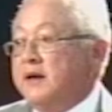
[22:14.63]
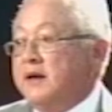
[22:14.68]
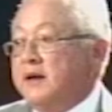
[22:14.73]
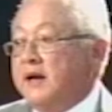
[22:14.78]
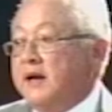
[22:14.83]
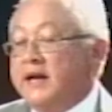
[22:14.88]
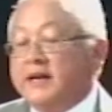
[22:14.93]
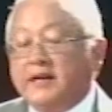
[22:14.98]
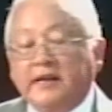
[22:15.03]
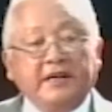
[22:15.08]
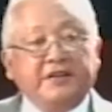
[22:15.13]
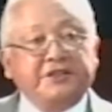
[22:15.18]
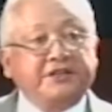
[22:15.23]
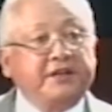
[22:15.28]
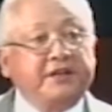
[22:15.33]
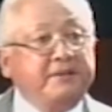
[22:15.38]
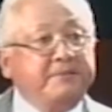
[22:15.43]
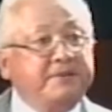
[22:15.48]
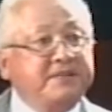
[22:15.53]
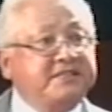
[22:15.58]
And
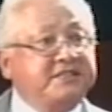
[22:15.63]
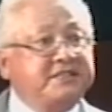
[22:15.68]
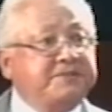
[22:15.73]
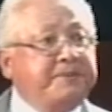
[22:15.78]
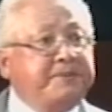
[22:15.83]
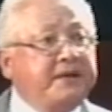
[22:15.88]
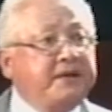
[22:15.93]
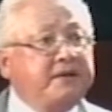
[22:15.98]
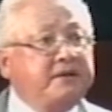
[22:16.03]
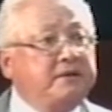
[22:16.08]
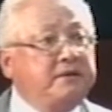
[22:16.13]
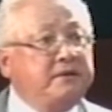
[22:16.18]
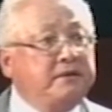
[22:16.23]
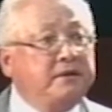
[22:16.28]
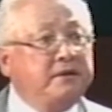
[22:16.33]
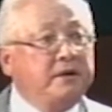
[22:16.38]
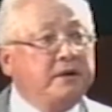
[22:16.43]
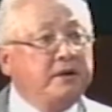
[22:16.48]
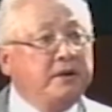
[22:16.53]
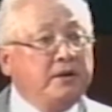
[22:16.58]
initially, Mr. Speaker,
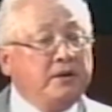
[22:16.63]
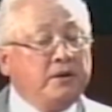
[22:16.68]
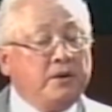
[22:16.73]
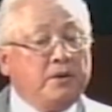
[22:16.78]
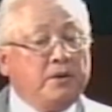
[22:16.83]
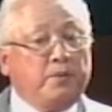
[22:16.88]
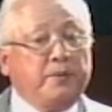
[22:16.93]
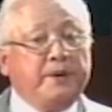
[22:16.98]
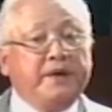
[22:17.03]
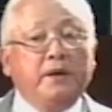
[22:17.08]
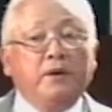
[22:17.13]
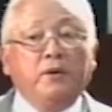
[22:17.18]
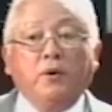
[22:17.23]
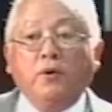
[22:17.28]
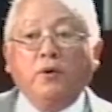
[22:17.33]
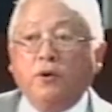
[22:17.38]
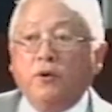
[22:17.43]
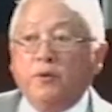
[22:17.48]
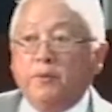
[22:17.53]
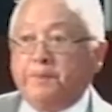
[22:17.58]
we
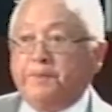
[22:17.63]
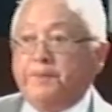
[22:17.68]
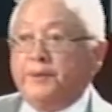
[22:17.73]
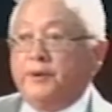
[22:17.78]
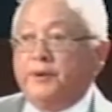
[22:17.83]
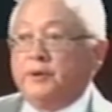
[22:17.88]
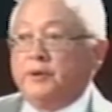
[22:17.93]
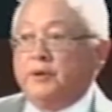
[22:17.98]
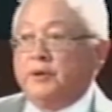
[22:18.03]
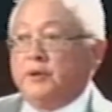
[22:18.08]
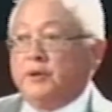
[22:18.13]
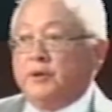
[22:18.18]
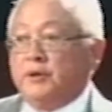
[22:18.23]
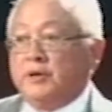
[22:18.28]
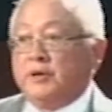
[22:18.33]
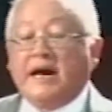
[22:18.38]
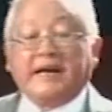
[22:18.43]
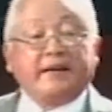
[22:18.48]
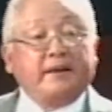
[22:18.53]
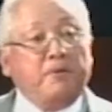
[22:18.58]
hope,
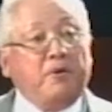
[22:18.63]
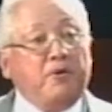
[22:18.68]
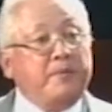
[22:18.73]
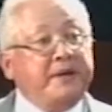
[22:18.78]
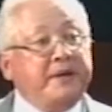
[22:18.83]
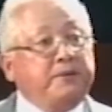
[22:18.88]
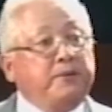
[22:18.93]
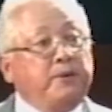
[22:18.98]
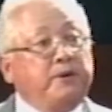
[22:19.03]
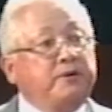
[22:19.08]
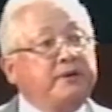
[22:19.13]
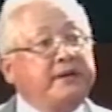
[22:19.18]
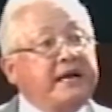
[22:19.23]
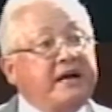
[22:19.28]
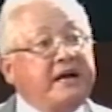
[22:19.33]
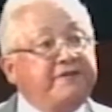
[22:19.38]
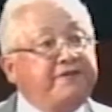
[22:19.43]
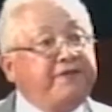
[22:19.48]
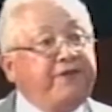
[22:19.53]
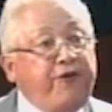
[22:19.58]
at the moment we only
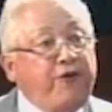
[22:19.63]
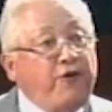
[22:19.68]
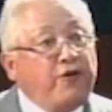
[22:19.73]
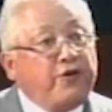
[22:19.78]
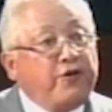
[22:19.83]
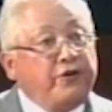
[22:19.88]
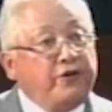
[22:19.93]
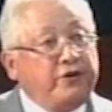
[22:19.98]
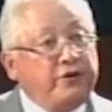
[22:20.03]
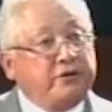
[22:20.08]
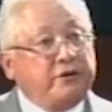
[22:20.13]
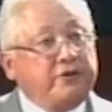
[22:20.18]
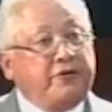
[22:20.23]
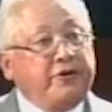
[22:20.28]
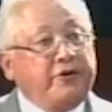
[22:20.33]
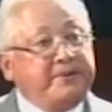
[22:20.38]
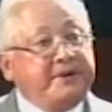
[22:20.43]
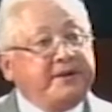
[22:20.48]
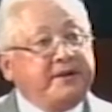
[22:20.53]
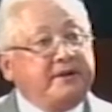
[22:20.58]
have 4
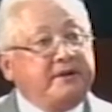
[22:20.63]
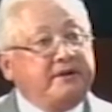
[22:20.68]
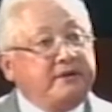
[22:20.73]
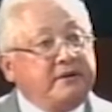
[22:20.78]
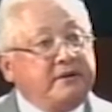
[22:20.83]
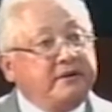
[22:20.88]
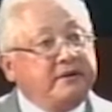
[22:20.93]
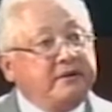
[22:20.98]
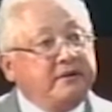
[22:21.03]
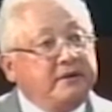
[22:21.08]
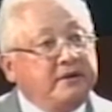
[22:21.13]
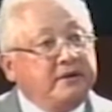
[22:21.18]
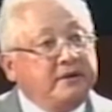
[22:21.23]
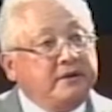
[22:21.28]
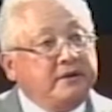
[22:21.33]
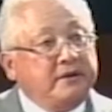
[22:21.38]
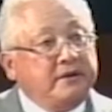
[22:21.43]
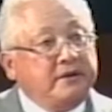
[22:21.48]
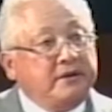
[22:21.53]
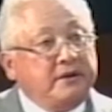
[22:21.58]
criminal
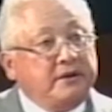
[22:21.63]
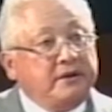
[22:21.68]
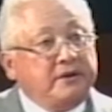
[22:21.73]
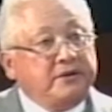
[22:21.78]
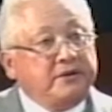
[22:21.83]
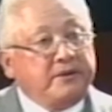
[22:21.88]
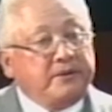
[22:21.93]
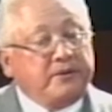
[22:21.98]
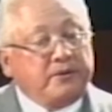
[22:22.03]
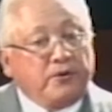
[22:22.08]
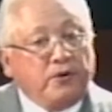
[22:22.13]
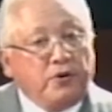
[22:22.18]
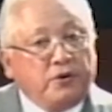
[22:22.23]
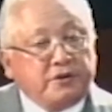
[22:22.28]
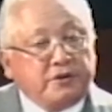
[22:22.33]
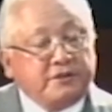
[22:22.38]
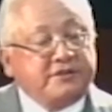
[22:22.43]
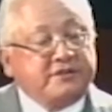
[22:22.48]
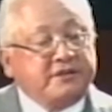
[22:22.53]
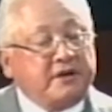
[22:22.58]

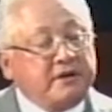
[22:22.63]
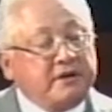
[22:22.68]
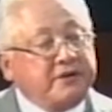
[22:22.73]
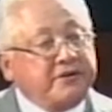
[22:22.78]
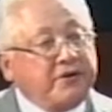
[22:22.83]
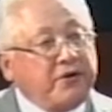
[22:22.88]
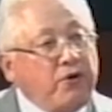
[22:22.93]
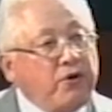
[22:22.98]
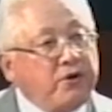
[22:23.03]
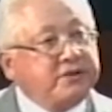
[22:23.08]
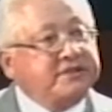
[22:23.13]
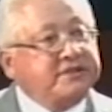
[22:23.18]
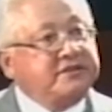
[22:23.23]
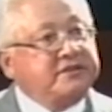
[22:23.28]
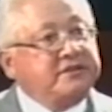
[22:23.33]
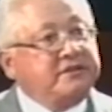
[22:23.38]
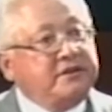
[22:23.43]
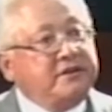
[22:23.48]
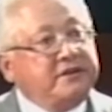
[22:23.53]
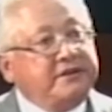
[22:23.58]
courts or courts
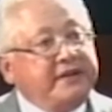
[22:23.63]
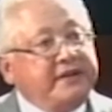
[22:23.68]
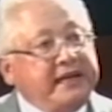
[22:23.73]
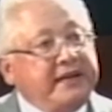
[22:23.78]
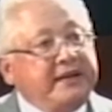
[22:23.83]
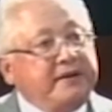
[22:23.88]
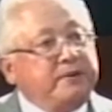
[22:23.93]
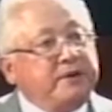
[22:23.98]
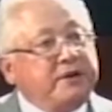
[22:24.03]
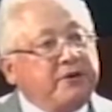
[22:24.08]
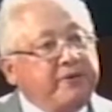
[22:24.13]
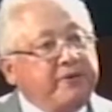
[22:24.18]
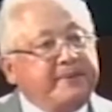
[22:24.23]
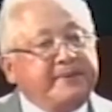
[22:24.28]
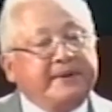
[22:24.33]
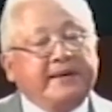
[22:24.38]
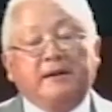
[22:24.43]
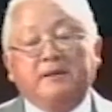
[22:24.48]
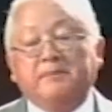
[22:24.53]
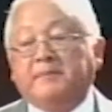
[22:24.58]
dealing with
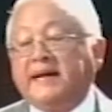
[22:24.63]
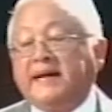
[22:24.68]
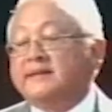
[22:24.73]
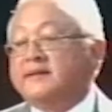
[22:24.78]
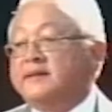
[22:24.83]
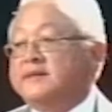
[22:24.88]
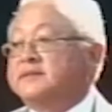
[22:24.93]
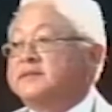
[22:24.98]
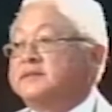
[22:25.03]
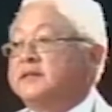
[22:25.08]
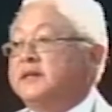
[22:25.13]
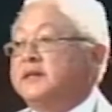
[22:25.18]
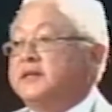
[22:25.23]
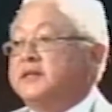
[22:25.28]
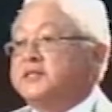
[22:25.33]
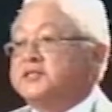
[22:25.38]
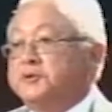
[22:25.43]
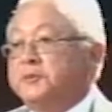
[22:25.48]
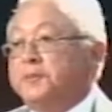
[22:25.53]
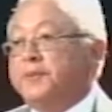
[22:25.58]
criminal matters in the
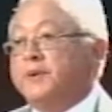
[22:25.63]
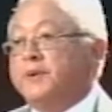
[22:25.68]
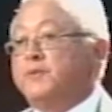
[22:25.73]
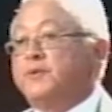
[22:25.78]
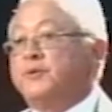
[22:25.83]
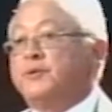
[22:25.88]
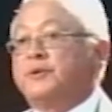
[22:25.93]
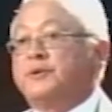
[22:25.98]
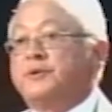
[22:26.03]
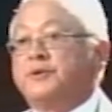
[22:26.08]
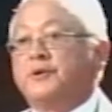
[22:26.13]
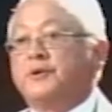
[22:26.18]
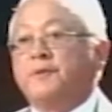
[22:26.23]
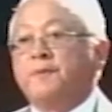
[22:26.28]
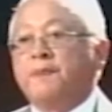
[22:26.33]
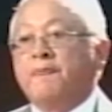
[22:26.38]
Supreme Court.